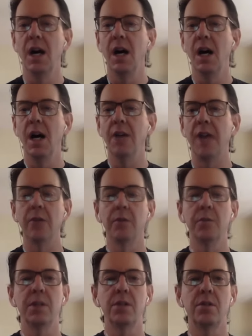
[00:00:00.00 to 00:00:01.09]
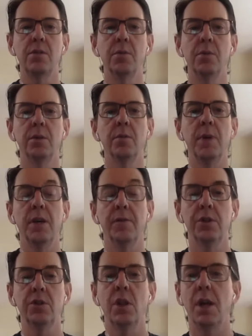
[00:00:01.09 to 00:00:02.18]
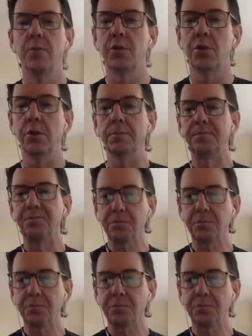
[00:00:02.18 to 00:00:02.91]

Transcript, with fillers: and that would be super beneficial, I'm sure.